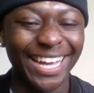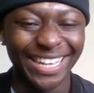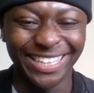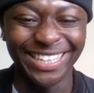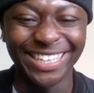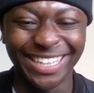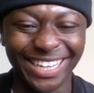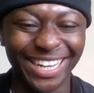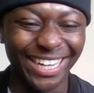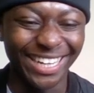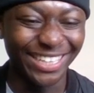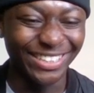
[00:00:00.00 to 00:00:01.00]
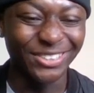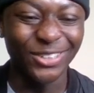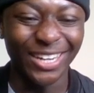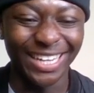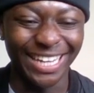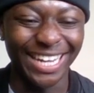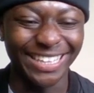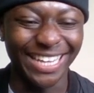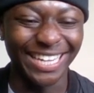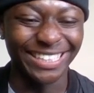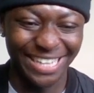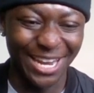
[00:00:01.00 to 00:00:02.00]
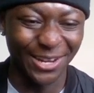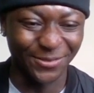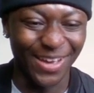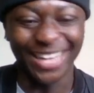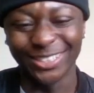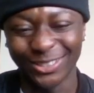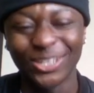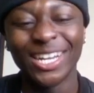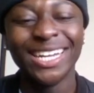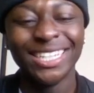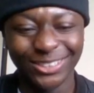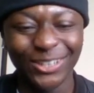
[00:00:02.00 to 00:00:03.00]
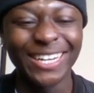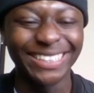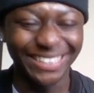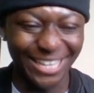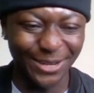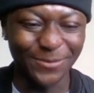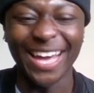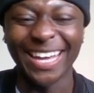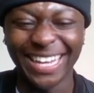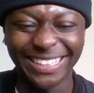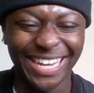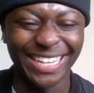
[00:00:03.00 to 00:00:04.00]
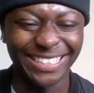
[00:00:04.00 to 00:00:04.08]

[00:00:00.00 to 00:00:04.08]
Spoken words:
Yo, trying to get that check, man. Do your thing, man. Get